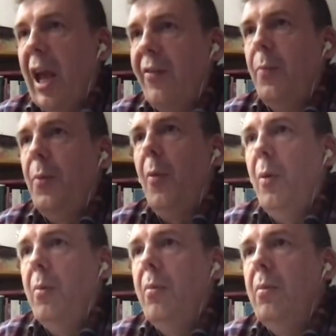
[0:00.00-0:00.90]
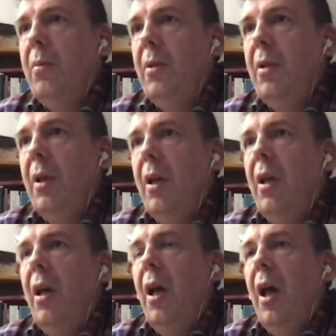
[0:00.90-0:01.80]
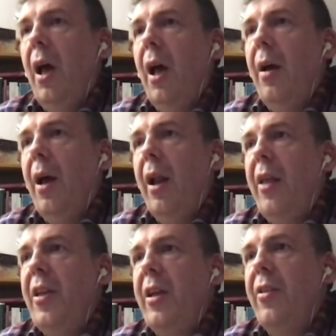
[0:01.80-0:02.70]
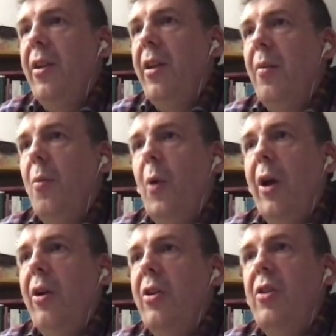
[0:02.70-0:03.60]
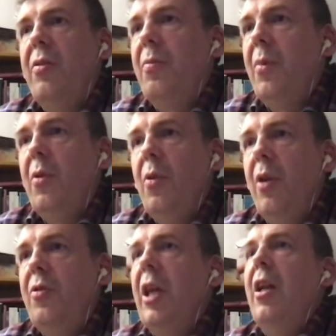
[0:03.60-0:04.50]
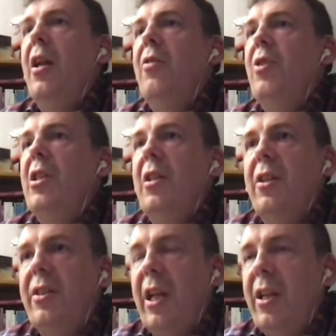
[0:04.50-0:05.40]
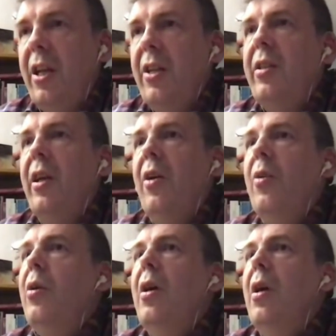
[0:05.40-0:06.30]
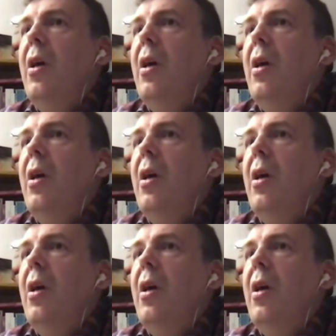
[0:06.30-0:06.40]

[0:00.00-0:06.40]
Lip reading: they have a problem. And I think that whereas, as recently as 10 years ago,